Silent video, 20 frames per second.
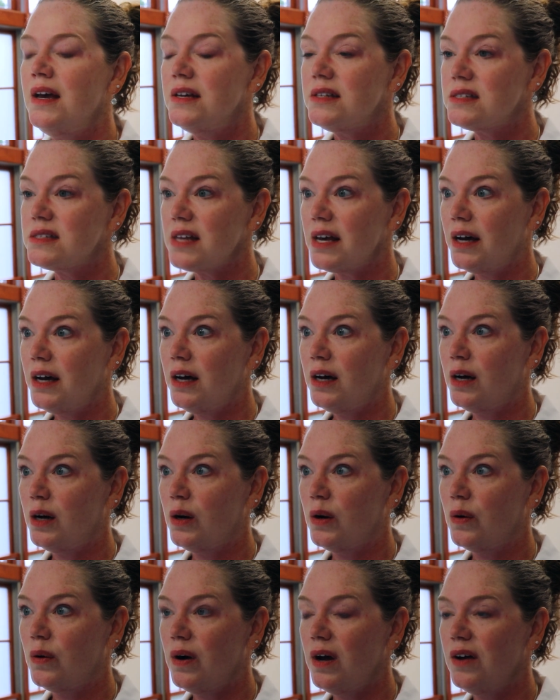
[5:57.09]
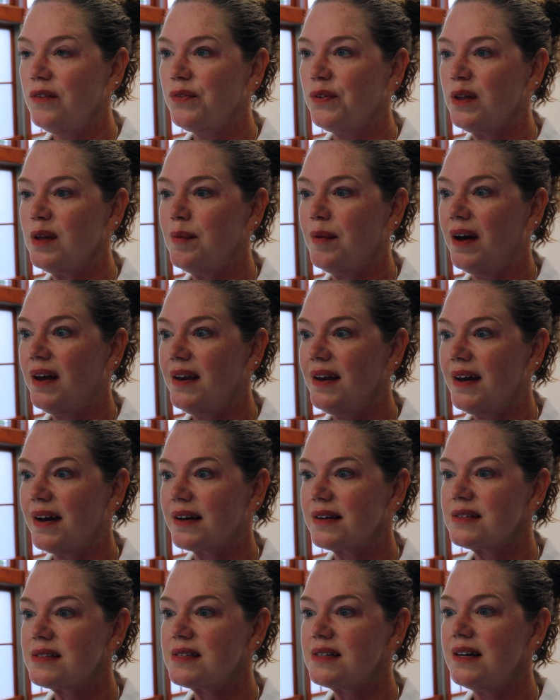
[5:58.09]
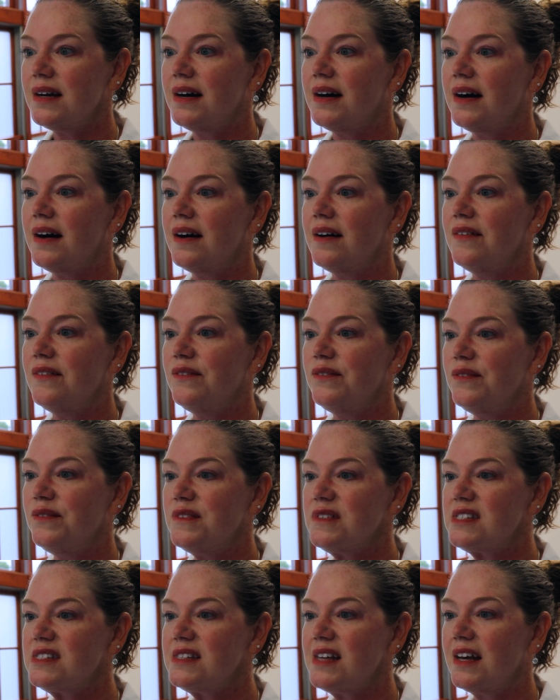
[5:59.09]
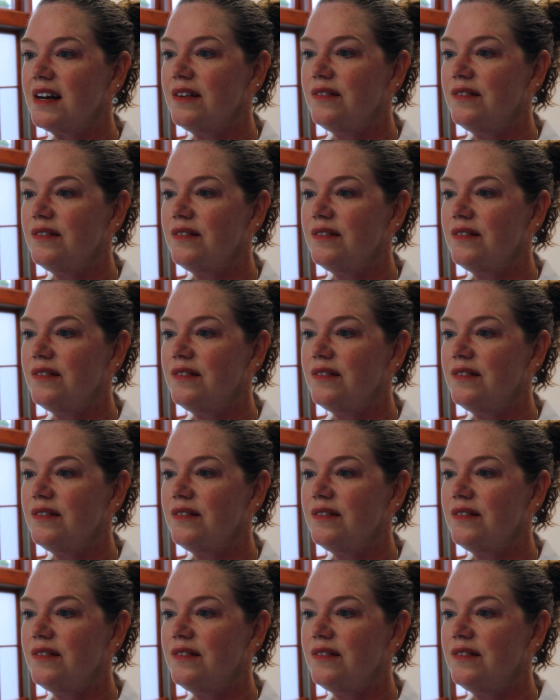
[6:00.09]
So hopefully my next set